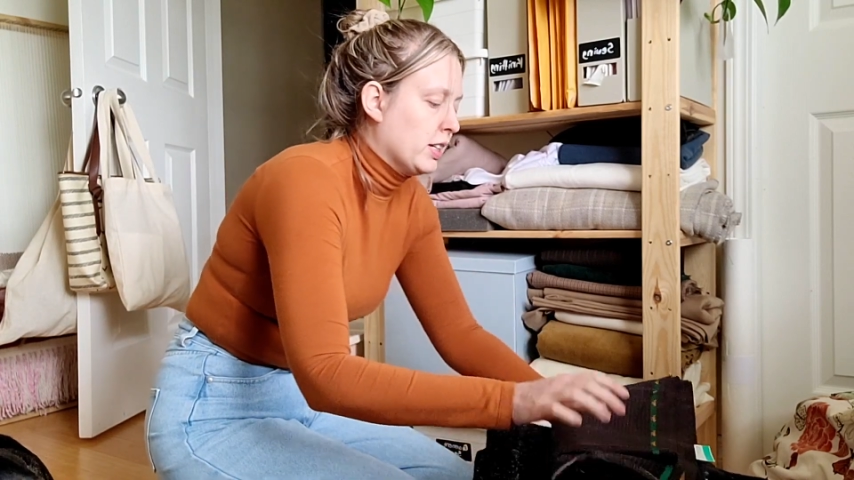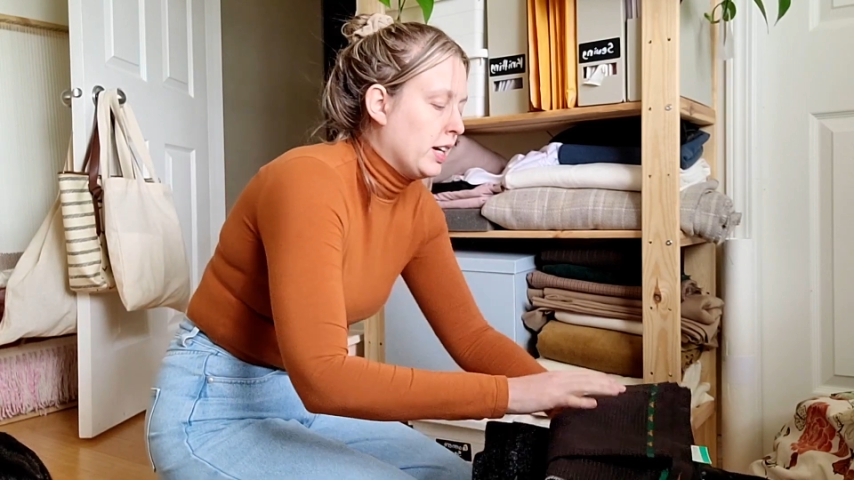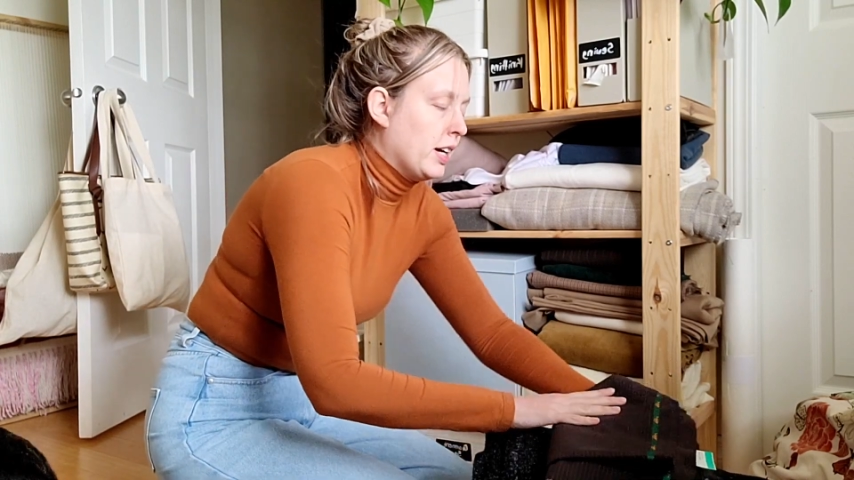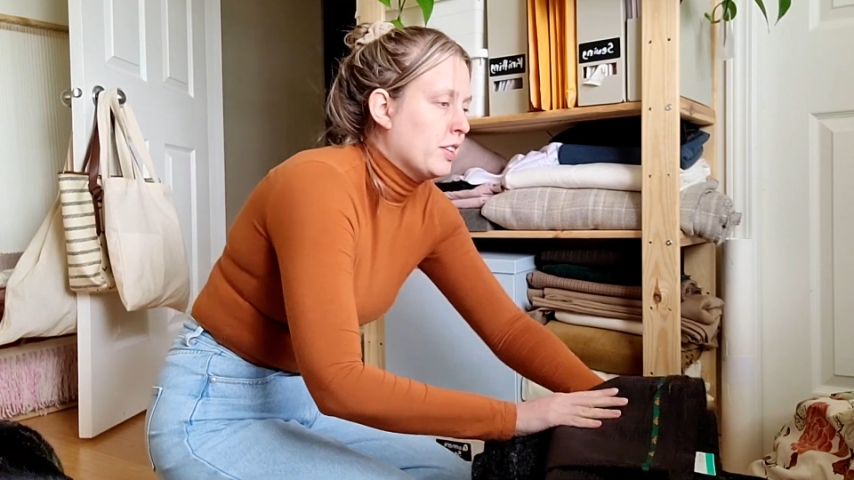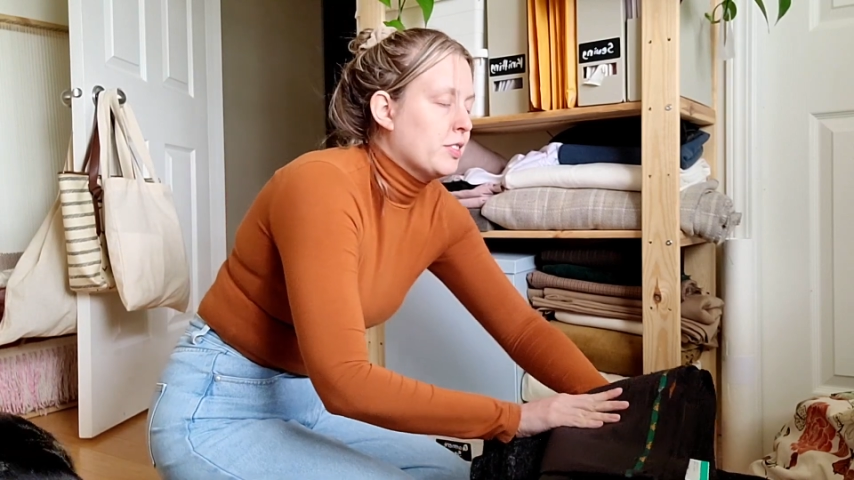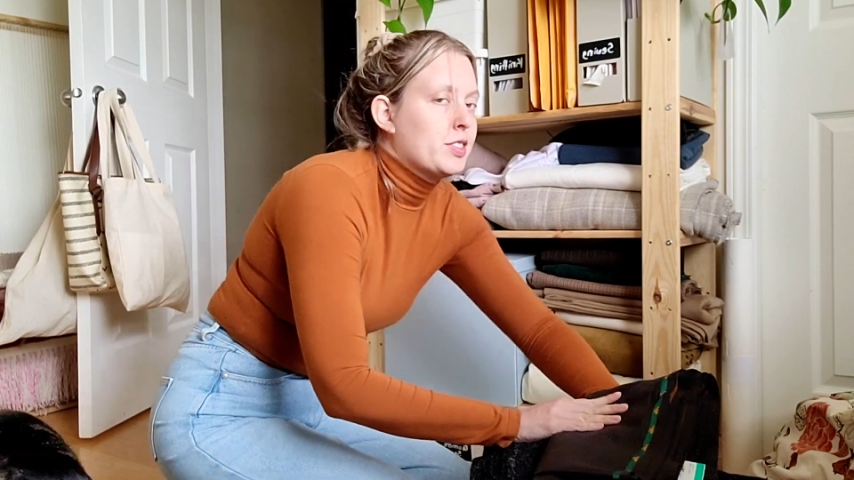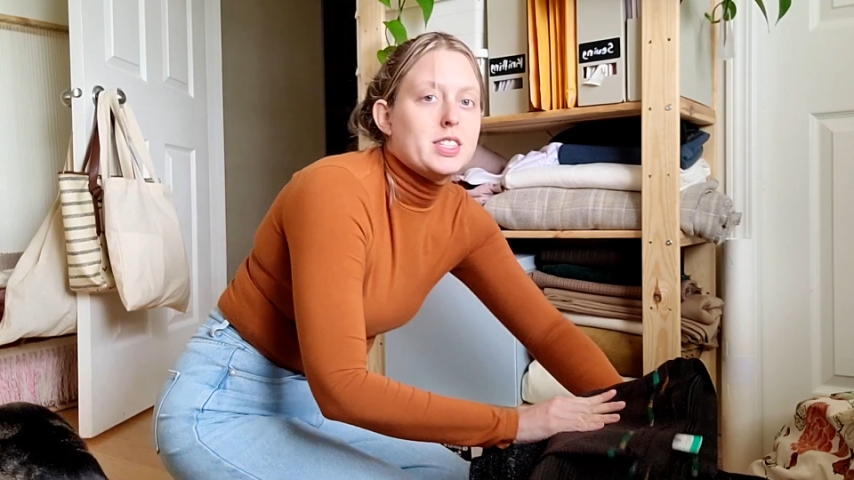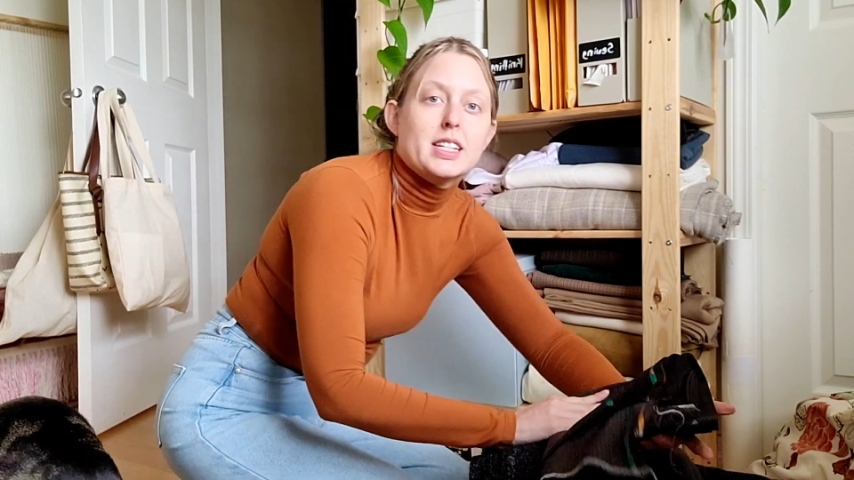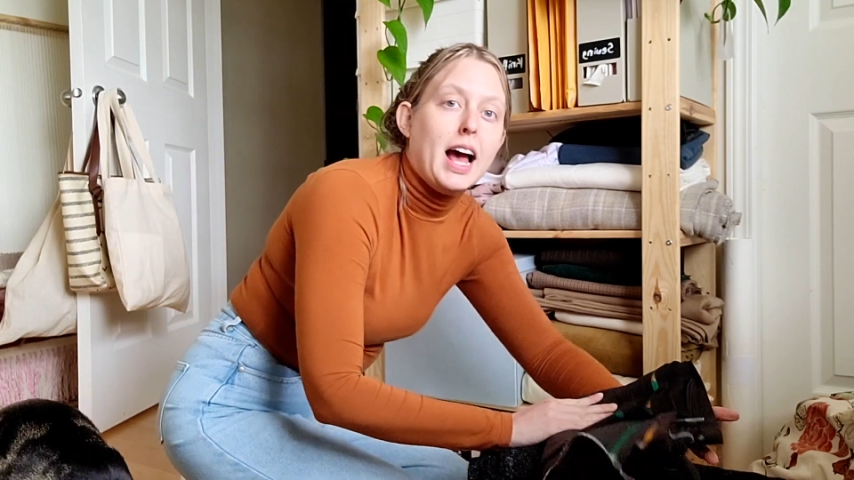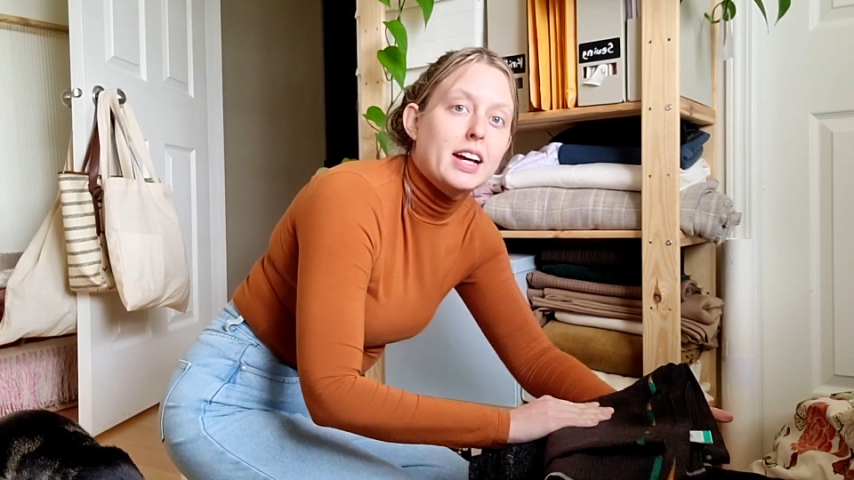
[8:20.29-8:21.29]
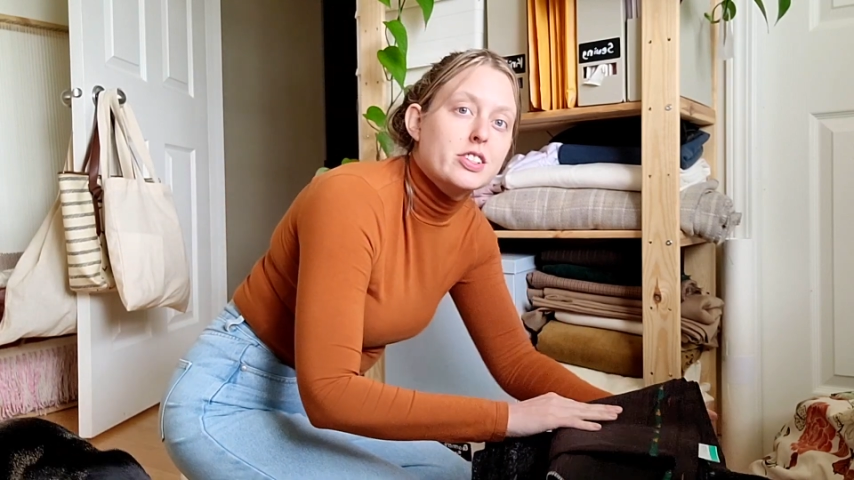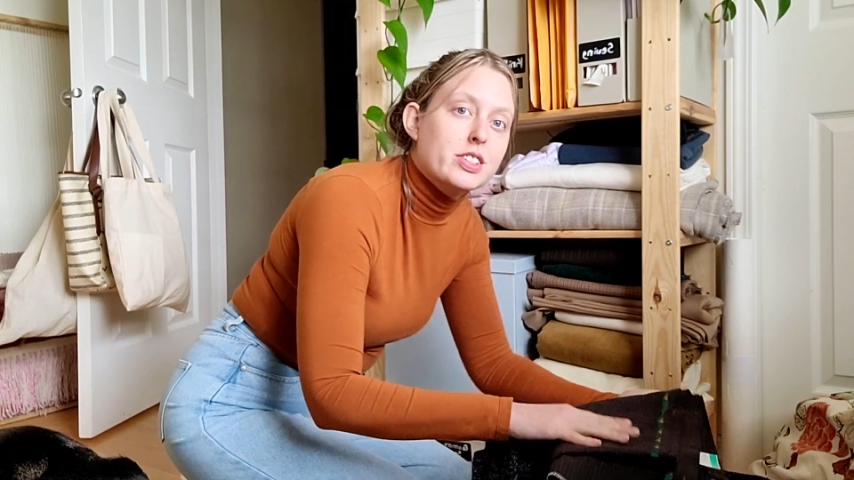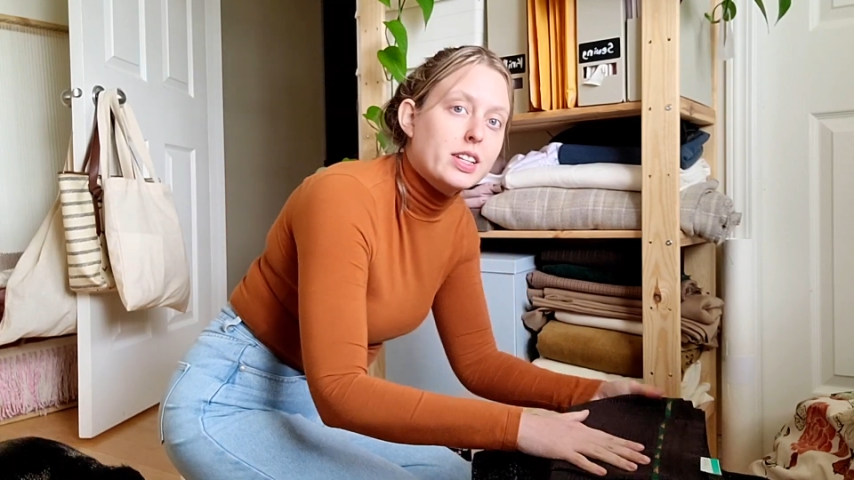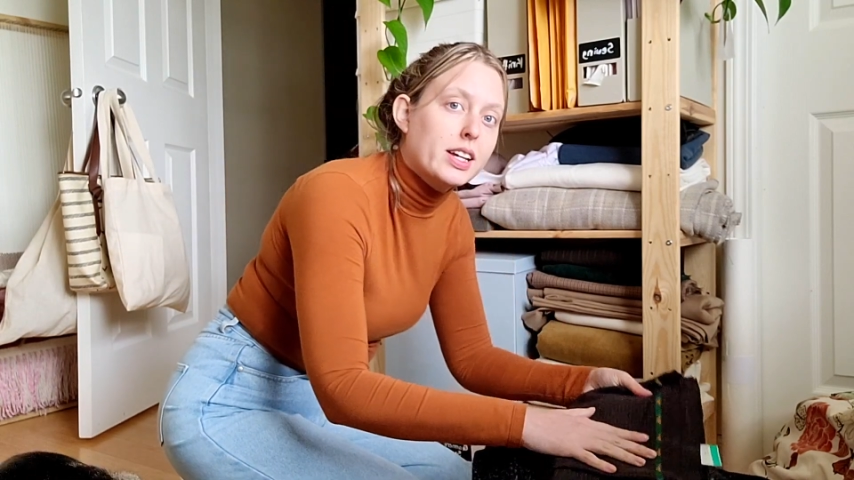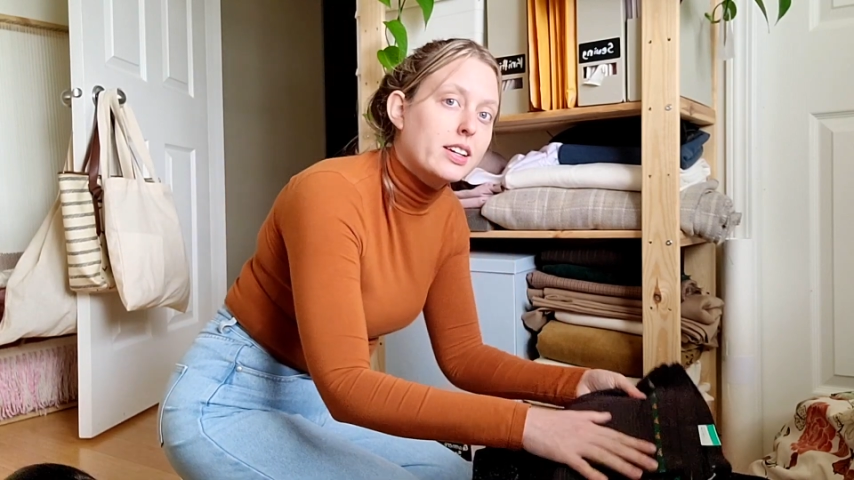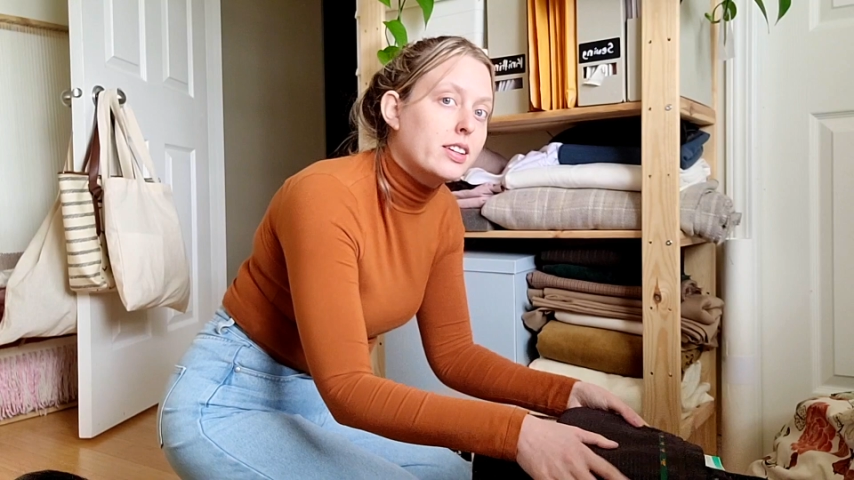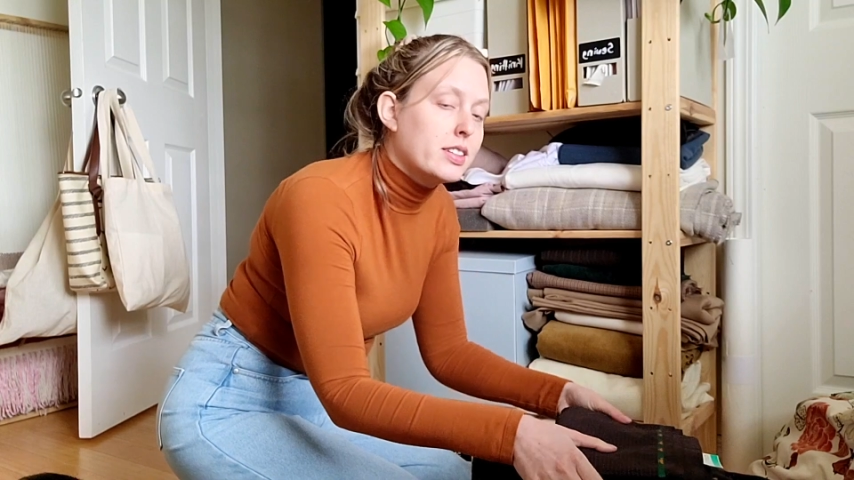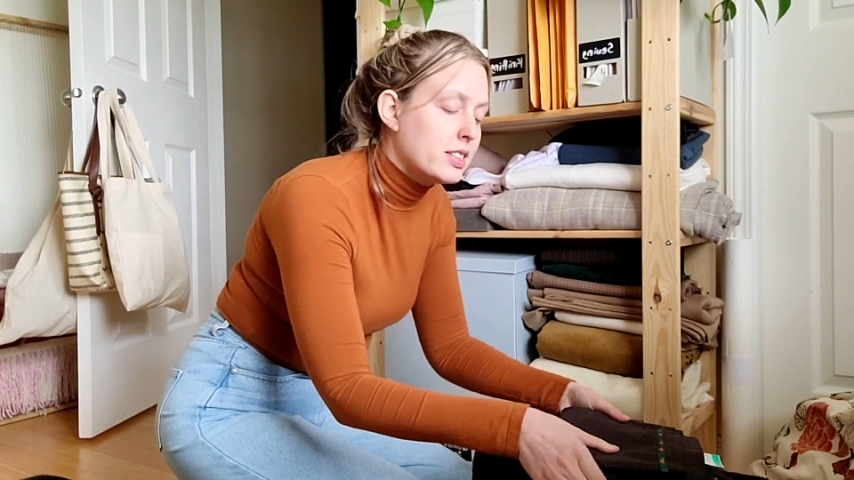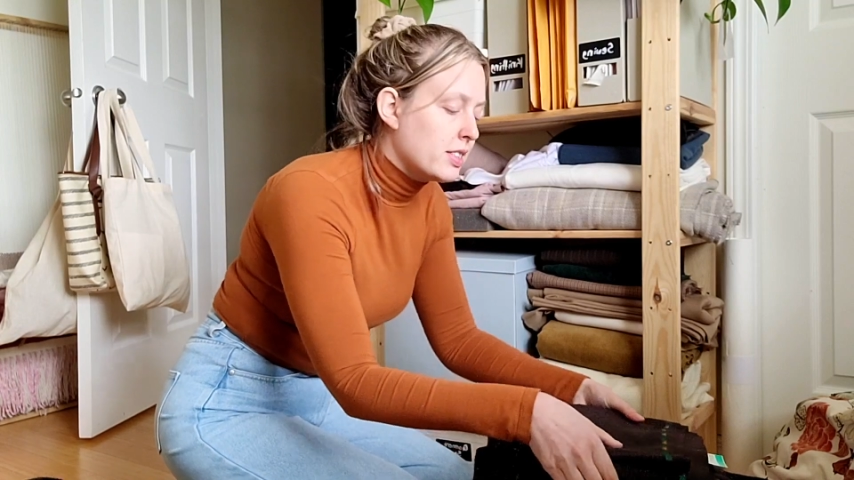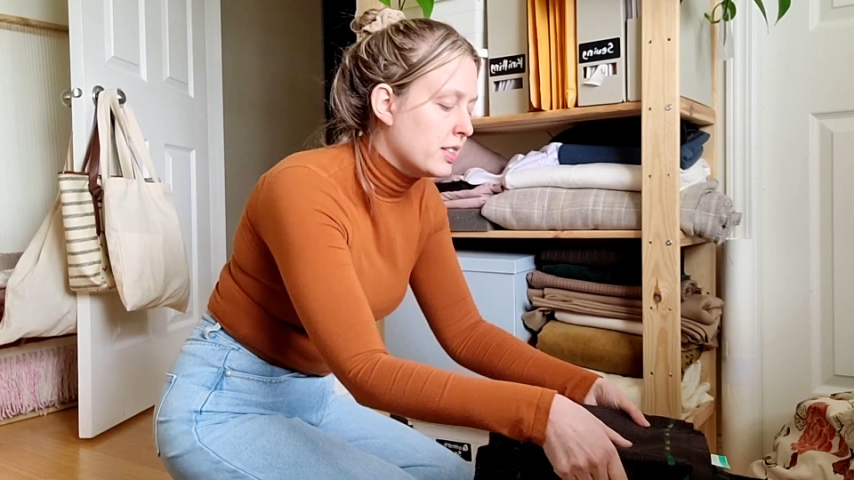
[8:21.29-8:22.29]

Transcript: kind of stash sales